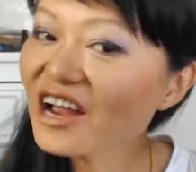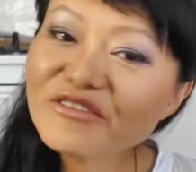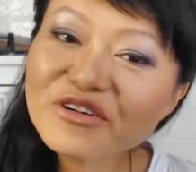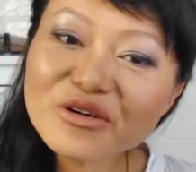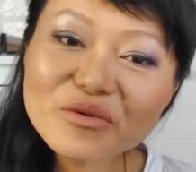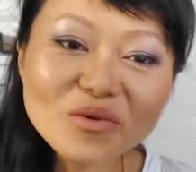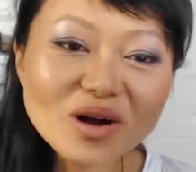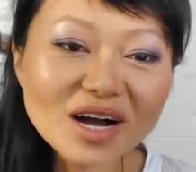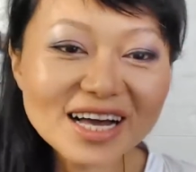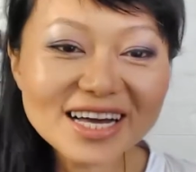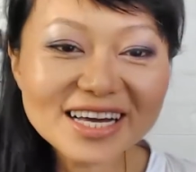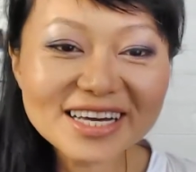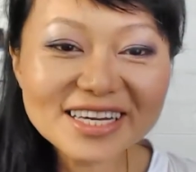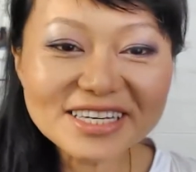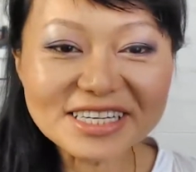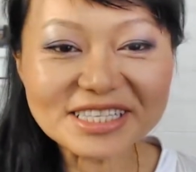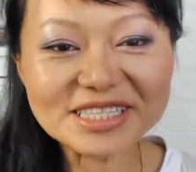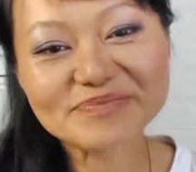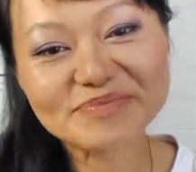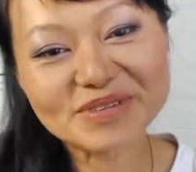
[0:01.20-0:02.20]
Hi
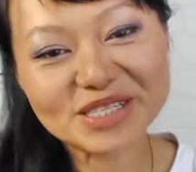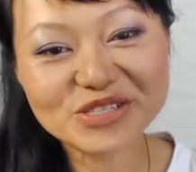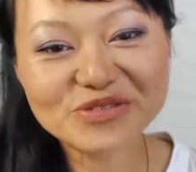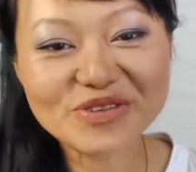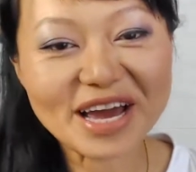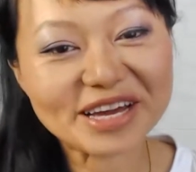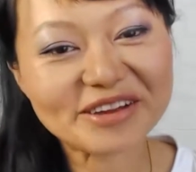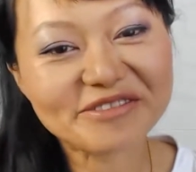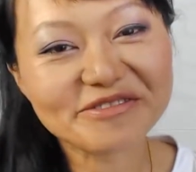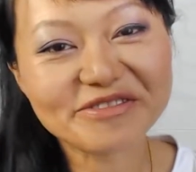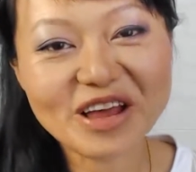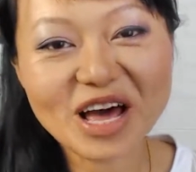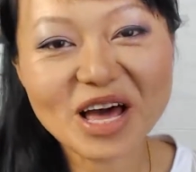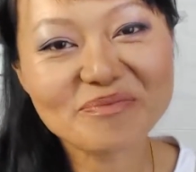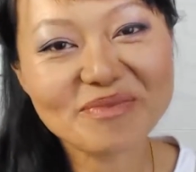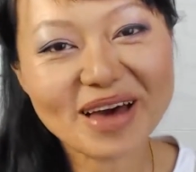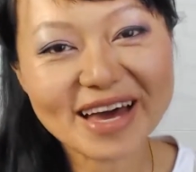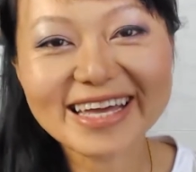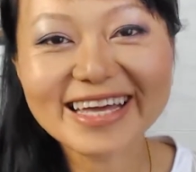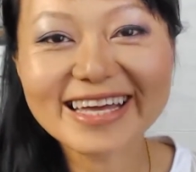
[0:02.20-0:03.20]
everyone, it's Miss
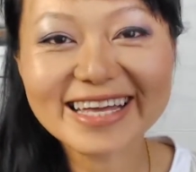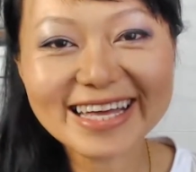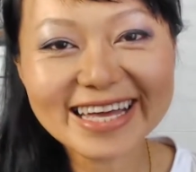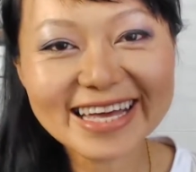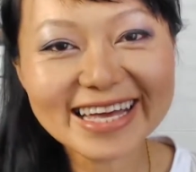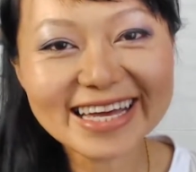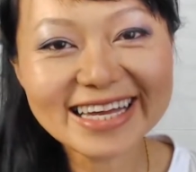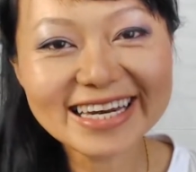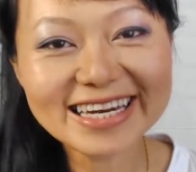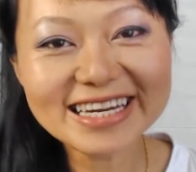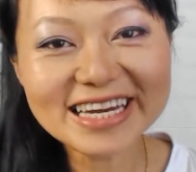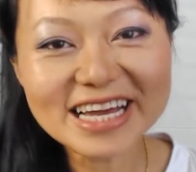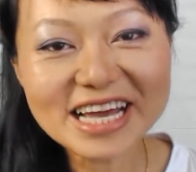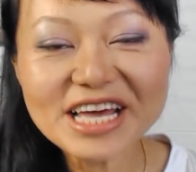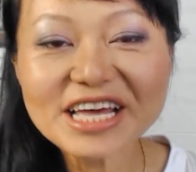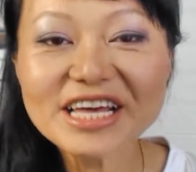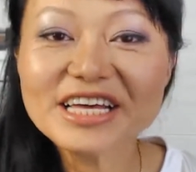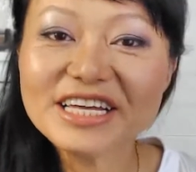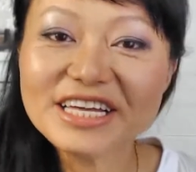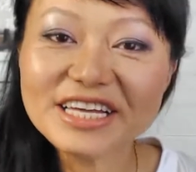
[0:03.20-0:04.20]
Dragonfly back again,
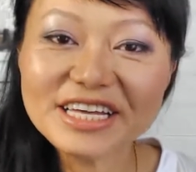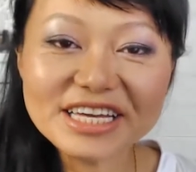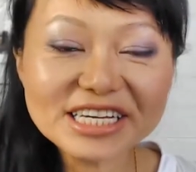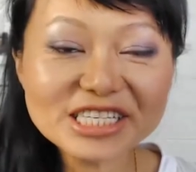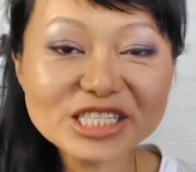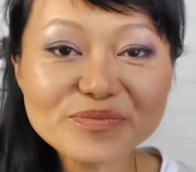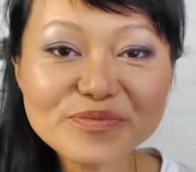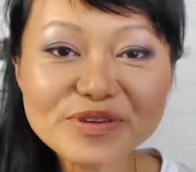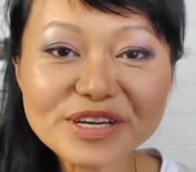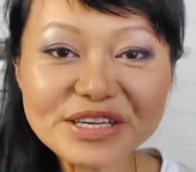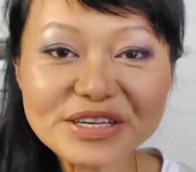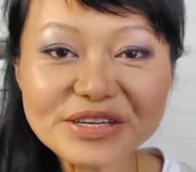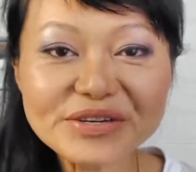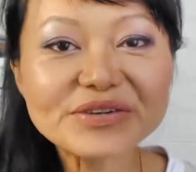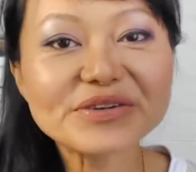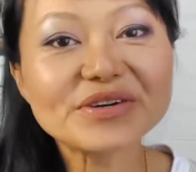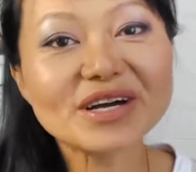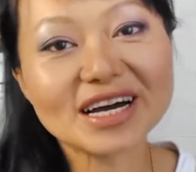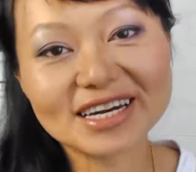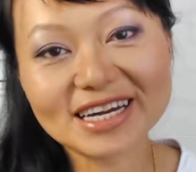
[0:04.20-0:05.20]
here to bring
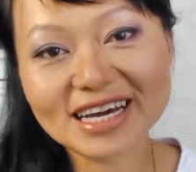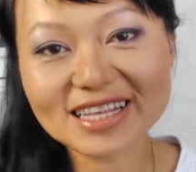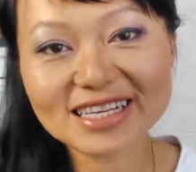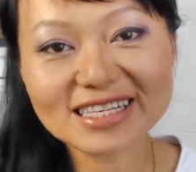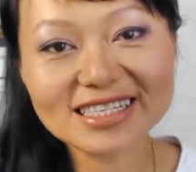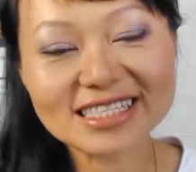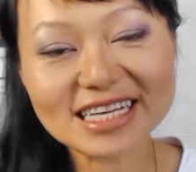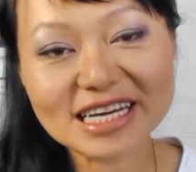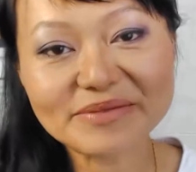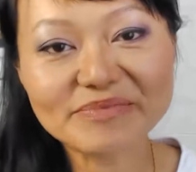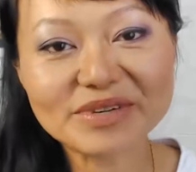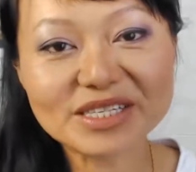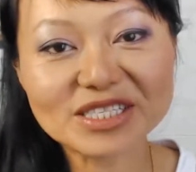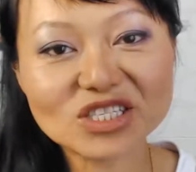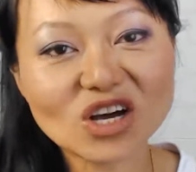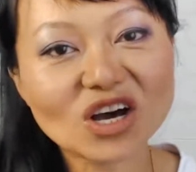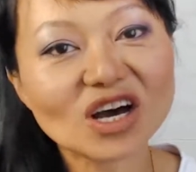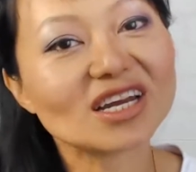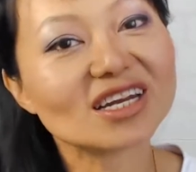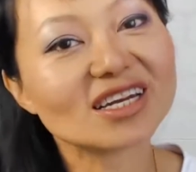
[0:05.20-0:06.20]
you another
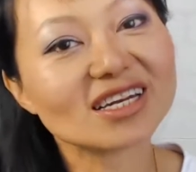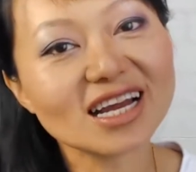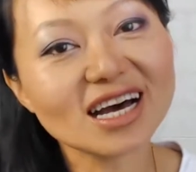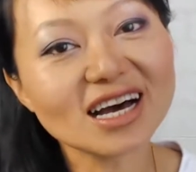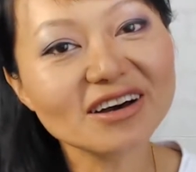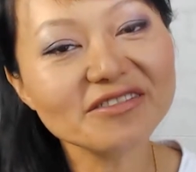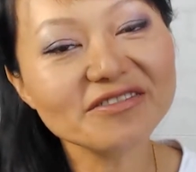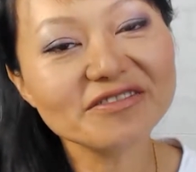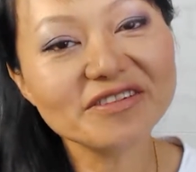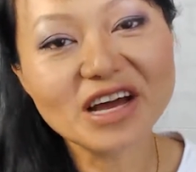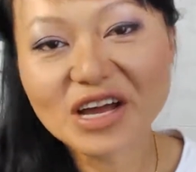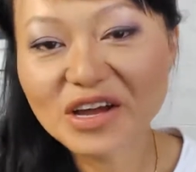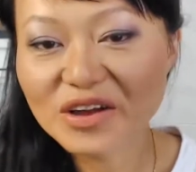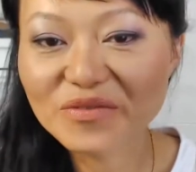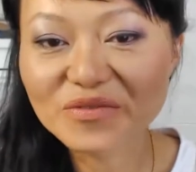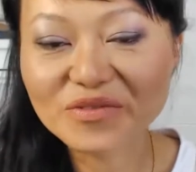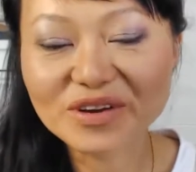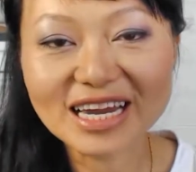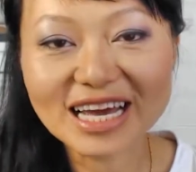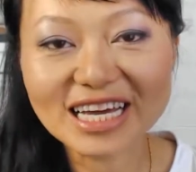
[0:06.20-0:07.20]
segment on love,
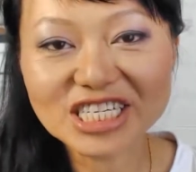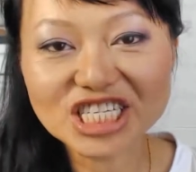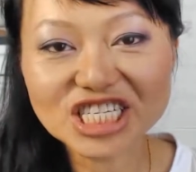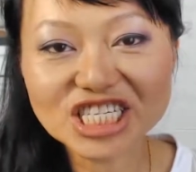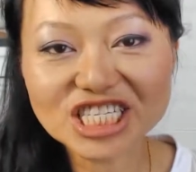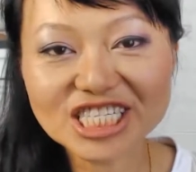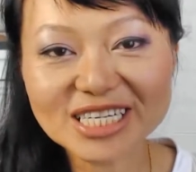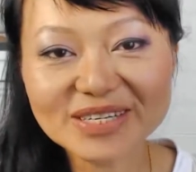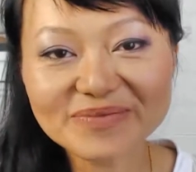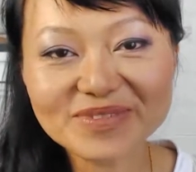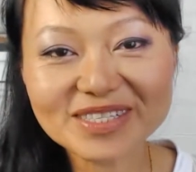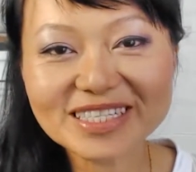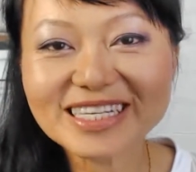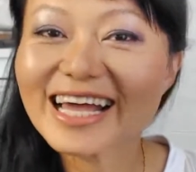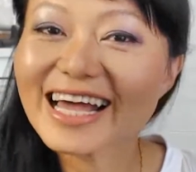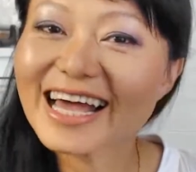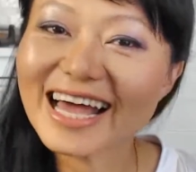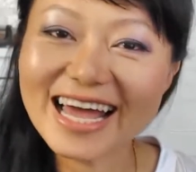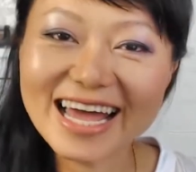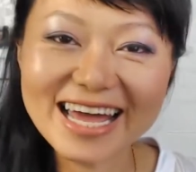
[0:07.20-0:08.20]
relationships,
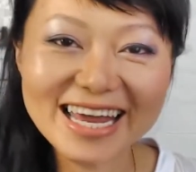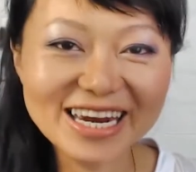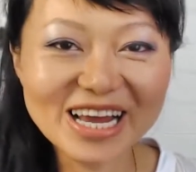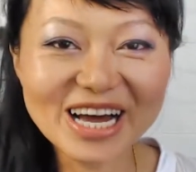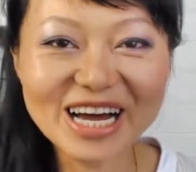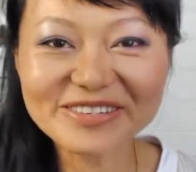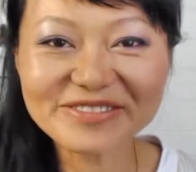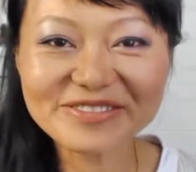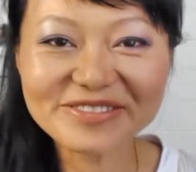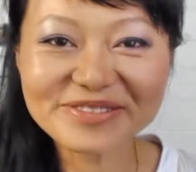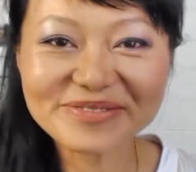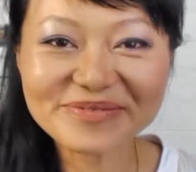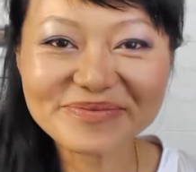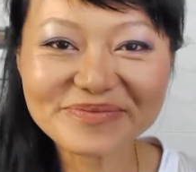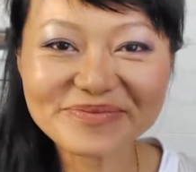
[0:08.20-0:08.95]
and life.